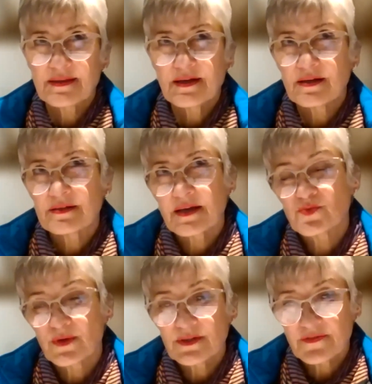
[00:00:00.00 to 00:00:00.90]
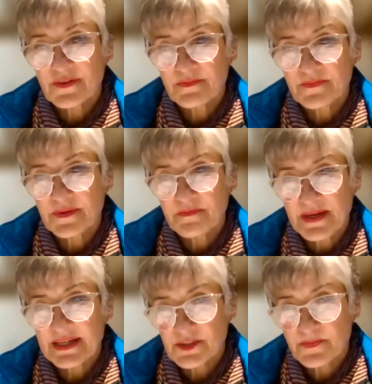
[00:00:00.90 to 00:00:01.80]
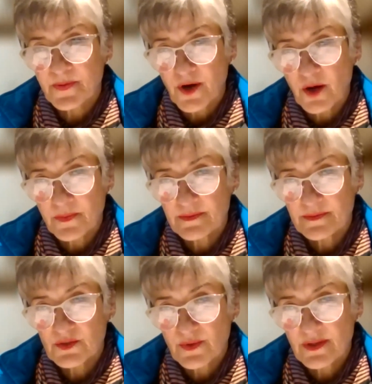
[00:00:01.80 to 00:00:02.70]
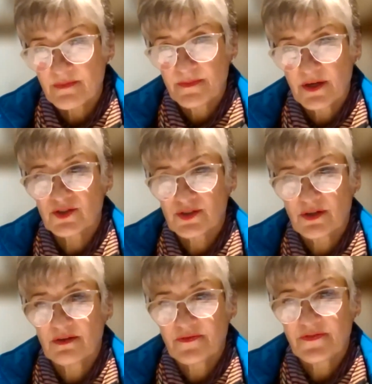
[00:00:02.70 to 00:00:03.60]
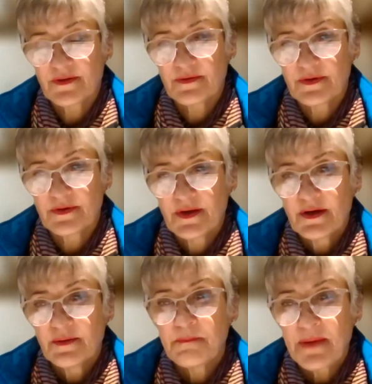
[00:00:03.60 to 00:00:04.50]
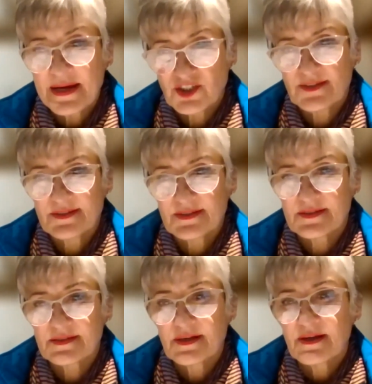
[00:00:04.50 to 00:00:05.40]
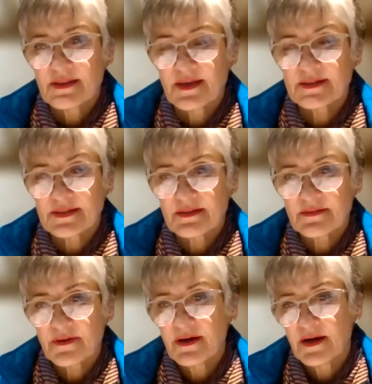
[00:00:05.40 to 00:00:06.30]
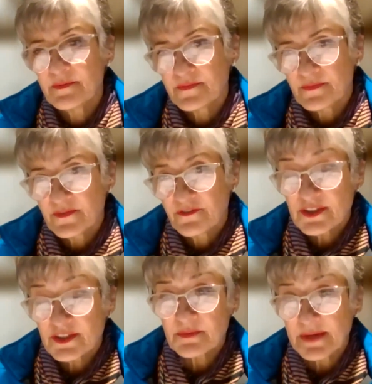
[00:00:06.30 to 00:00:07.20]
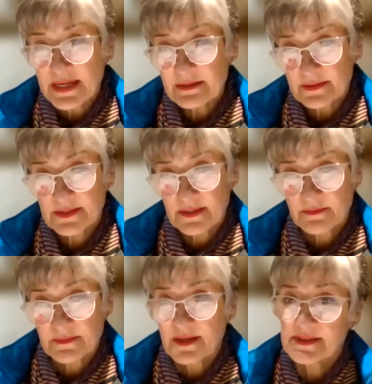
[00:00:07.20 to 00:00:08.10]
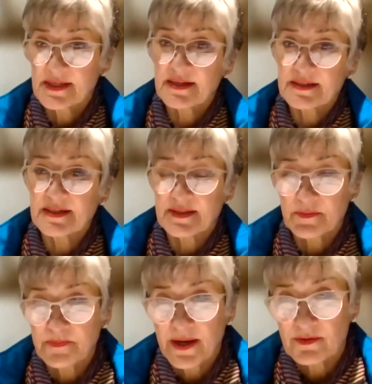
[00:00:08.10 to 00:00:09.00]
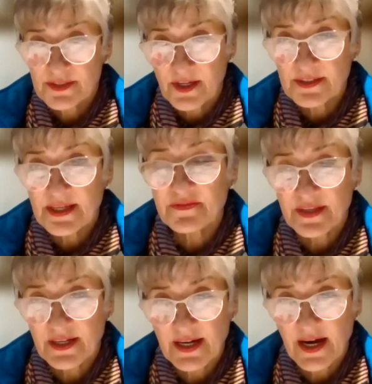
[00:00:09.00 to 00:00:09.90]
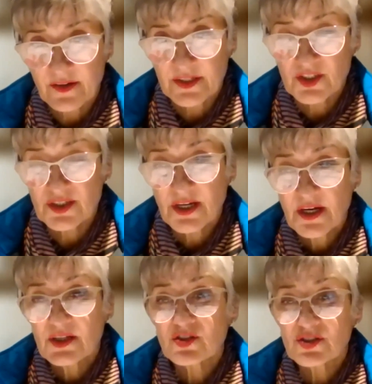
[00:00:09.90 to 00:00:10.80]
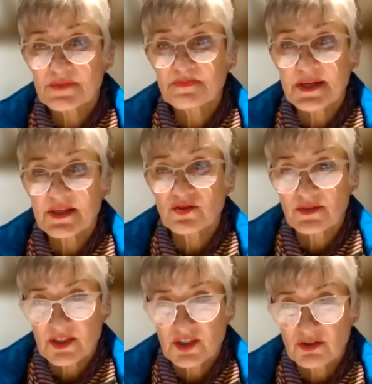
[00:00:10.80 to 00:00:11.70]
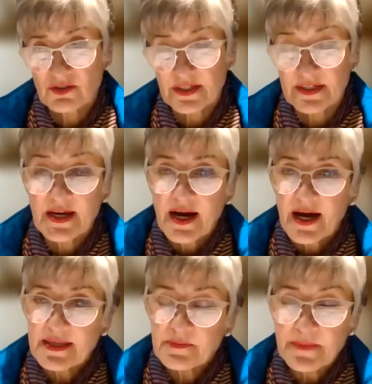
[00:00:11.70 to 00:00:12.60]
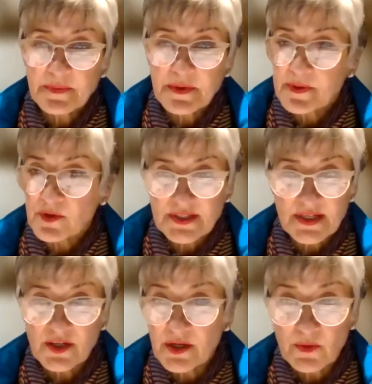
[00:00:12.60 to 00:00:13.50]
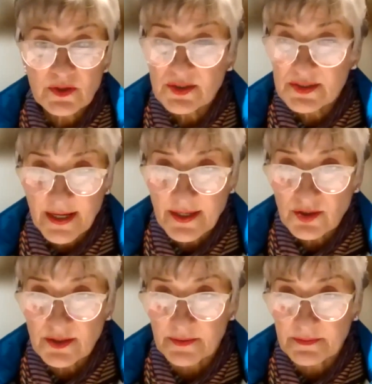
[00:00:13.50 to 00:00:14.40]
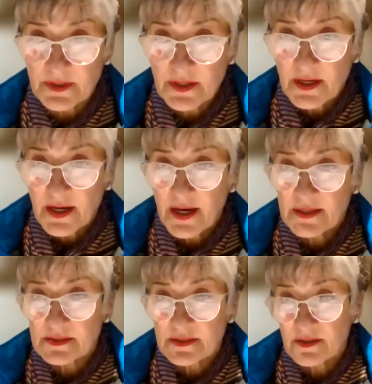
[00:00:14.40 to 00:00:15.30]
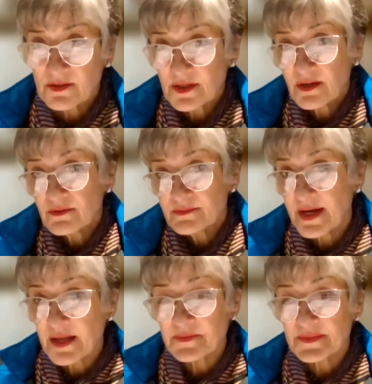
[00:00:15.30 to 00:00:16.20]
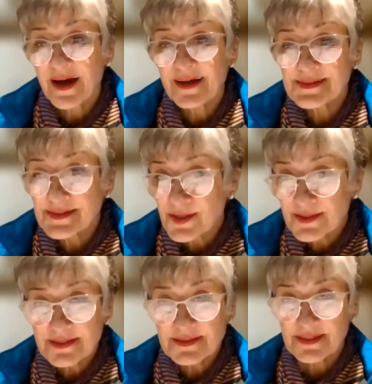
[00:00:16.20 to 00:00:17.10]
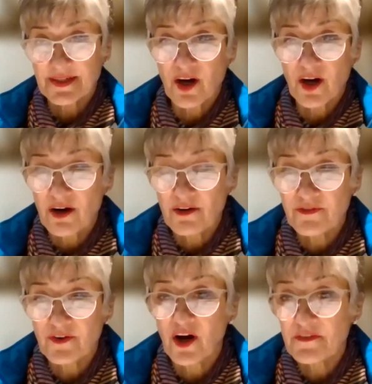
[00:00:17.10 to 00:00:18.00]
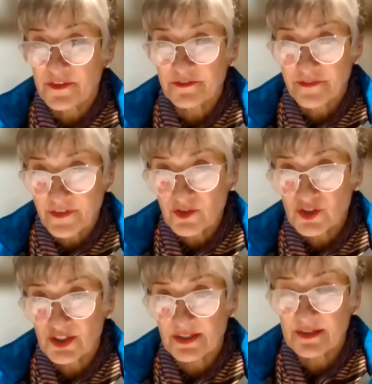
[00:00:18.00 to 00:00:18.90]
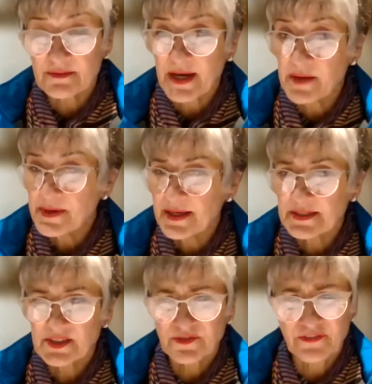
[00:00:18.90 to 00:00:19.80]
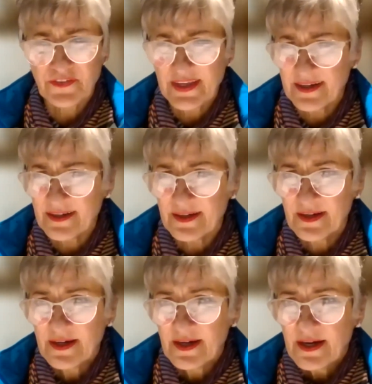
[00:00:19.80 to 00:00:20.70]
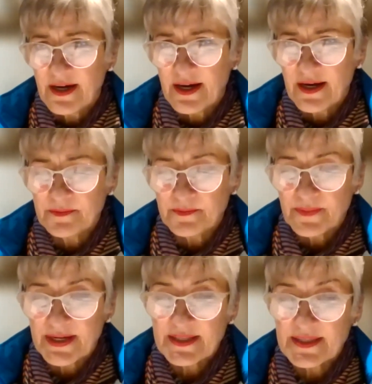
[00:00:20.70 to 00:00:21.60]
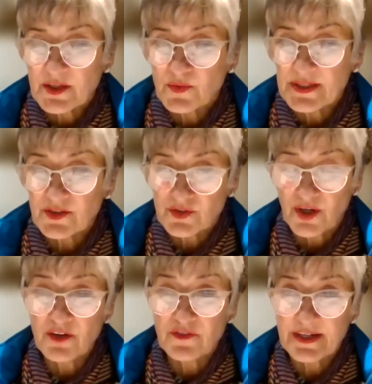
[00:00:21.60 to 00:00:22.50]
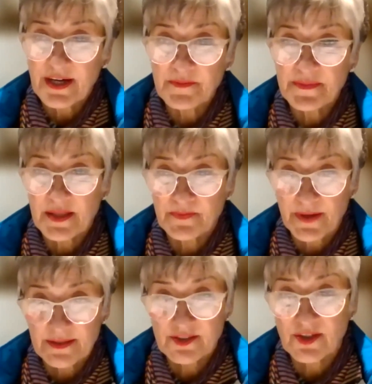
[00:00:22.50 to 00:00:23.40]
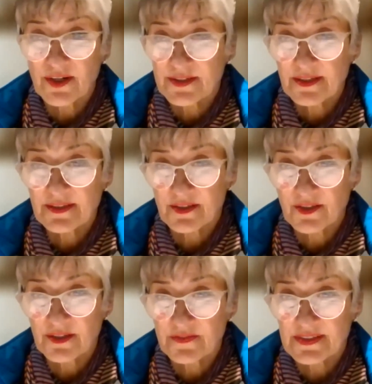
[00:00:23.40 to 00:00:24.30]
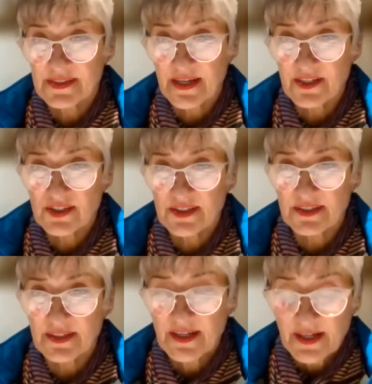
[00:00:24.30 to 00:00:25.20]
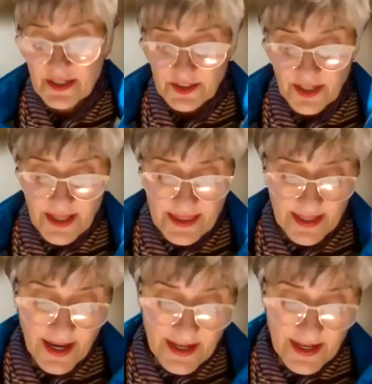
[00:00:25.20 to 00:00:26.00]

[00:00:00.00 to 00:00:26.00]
think that's one of the biggest problems with most of the patients, that first the medical team, and secondly the parents don't have the courage to speak to their children. I think maybe because they don't know what to say to them, and you know, and the uncertainty of the future. Maybe it's fear, but I think we need to overcome that by starting the conversation. So in